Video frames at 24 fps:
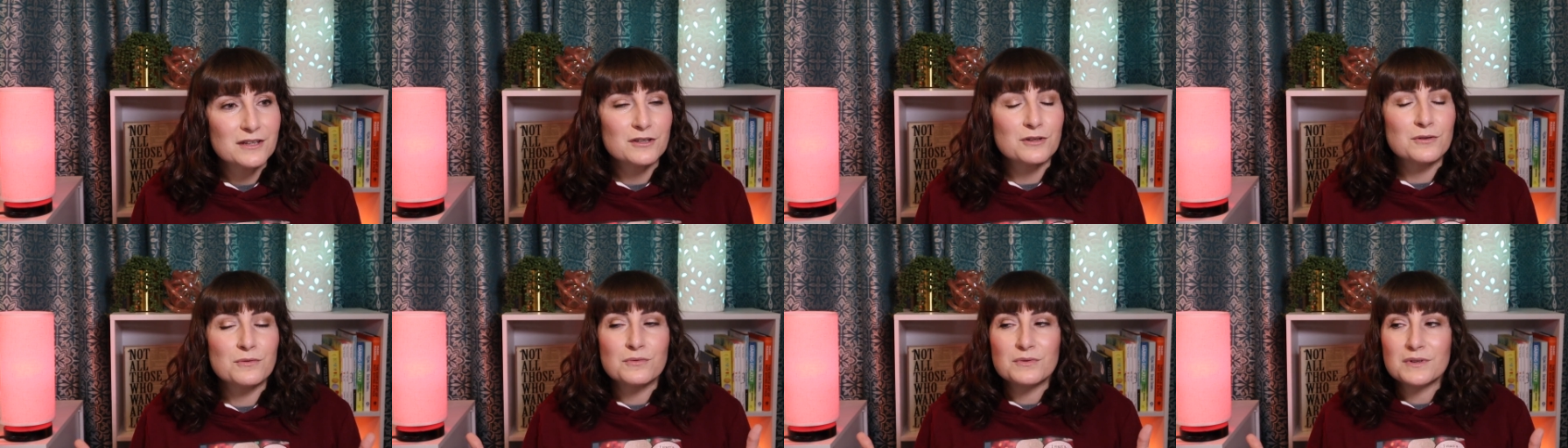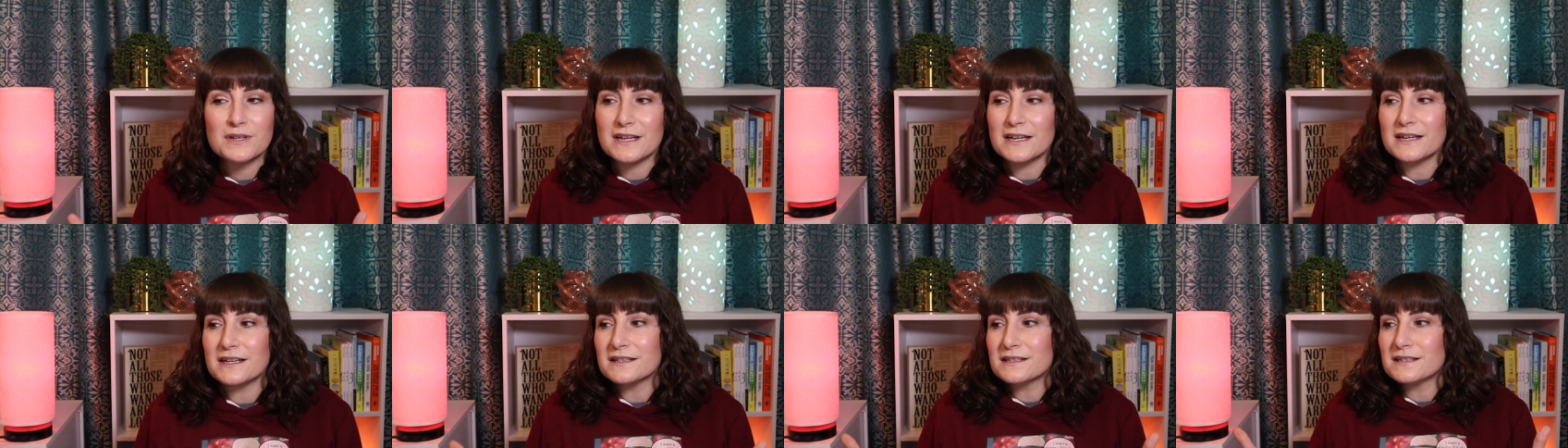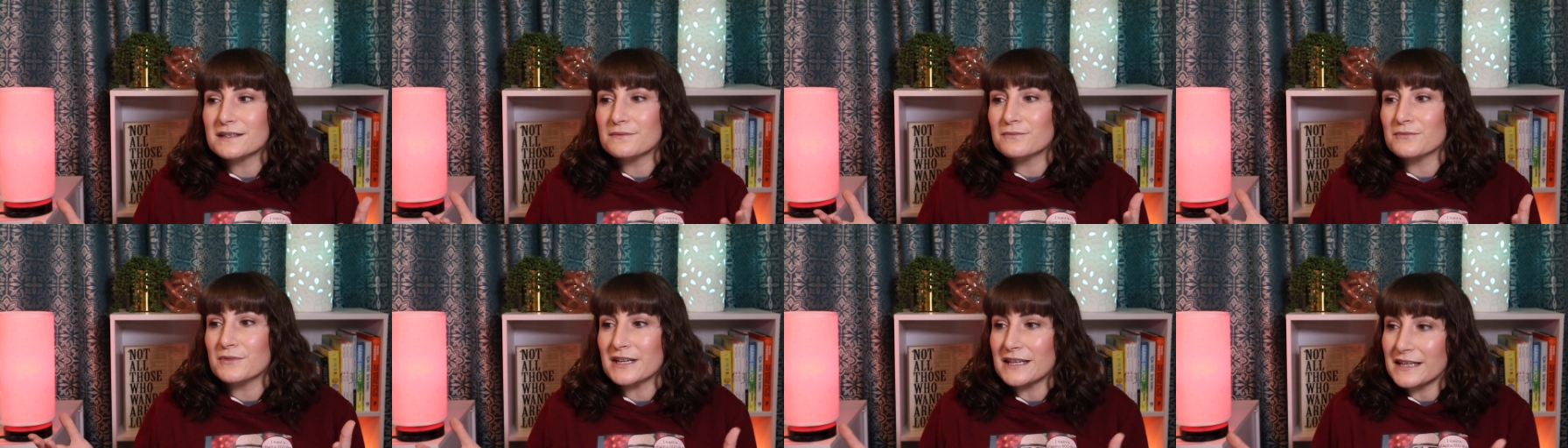We
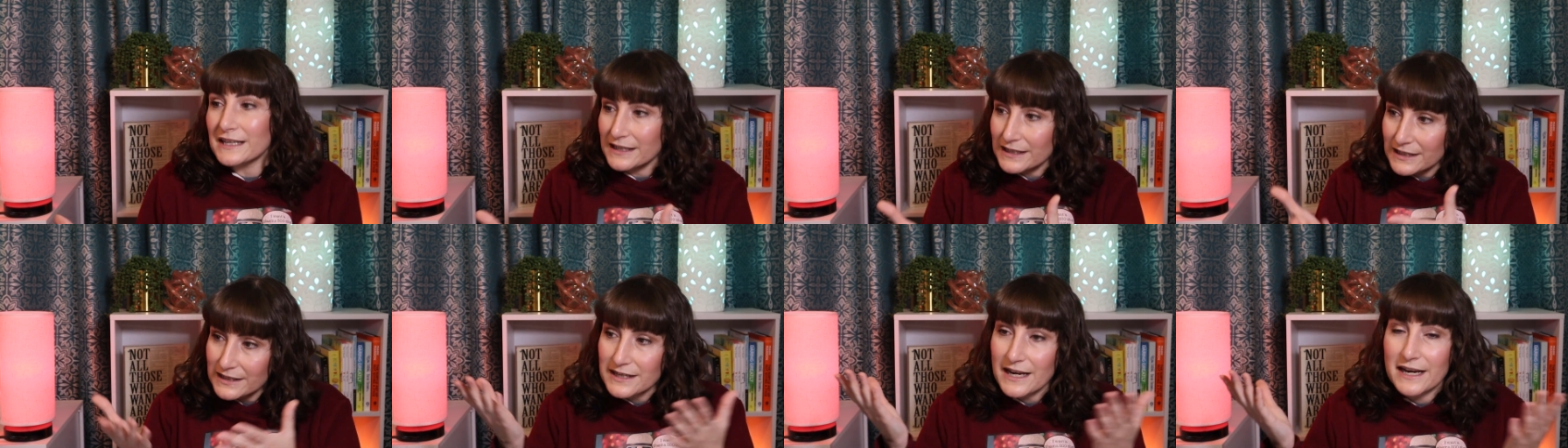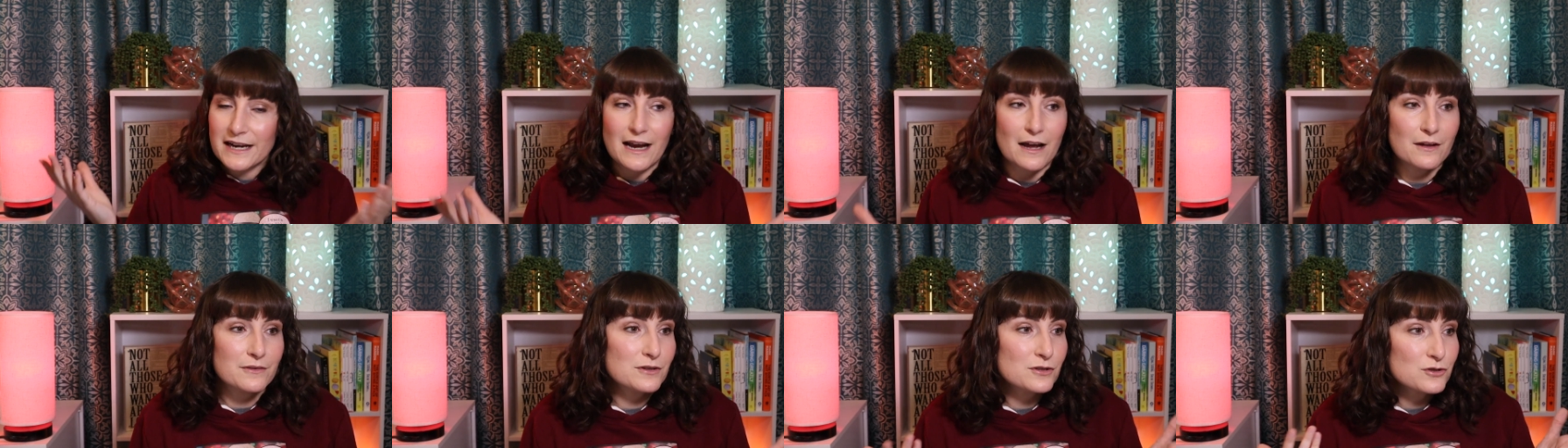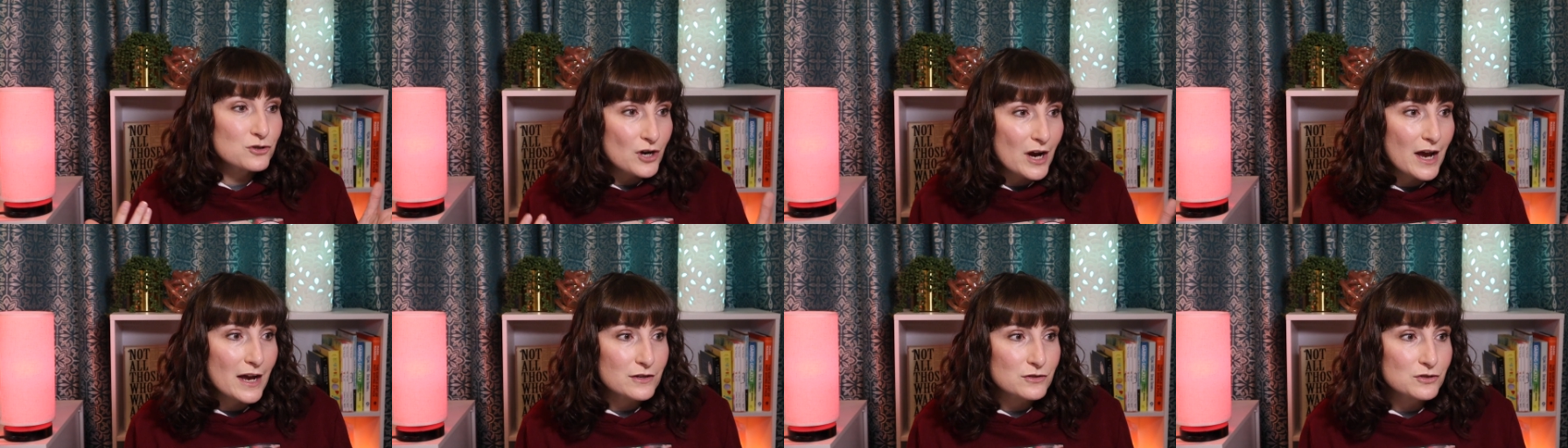need to take out the
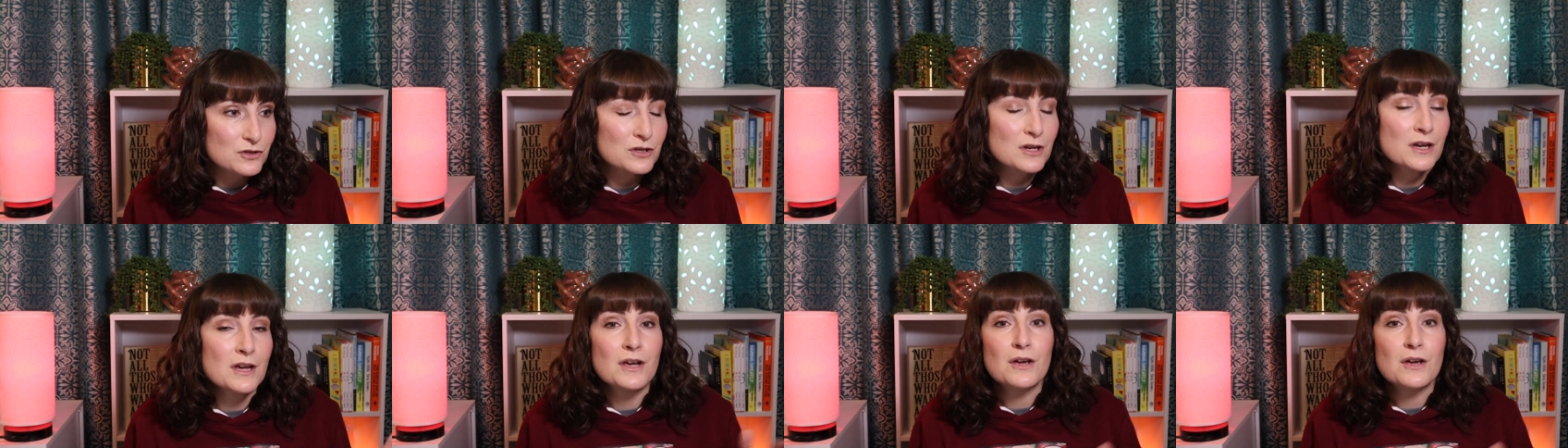trash.